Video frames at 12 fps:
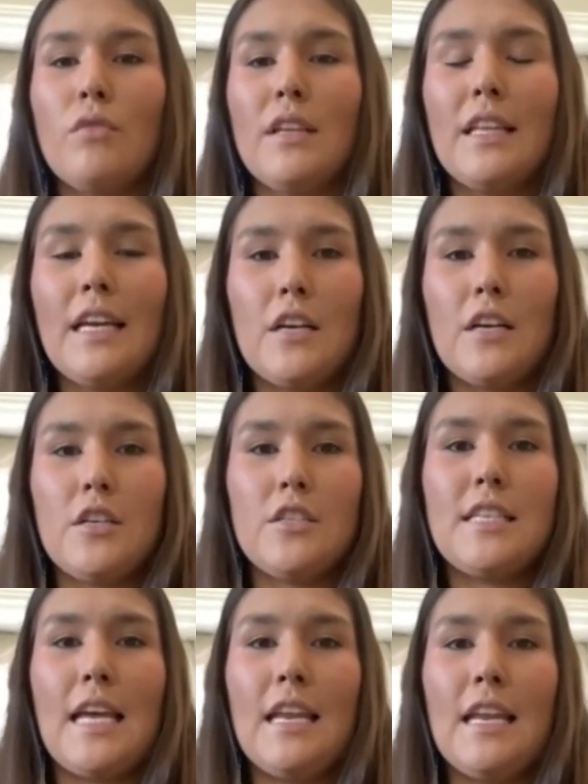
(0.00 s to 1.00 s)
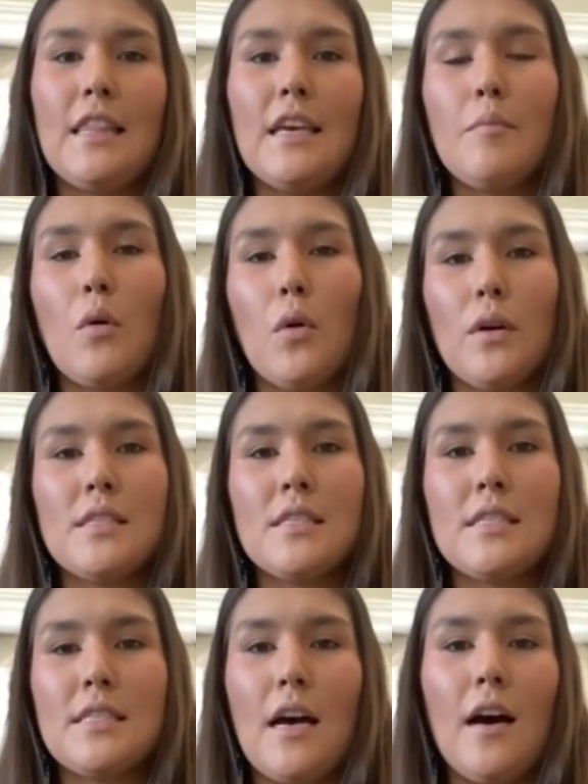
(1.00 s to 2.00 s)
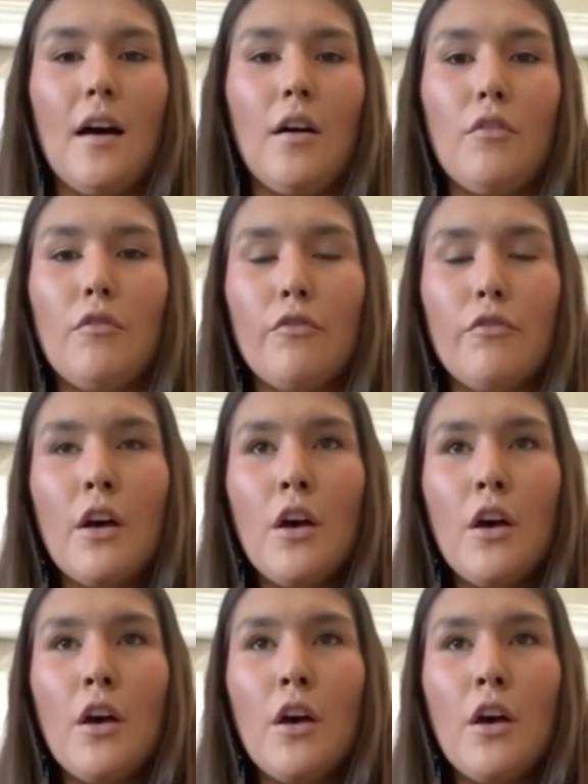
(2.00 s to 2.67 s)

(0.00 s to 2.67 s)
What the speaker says: really understanding the importance of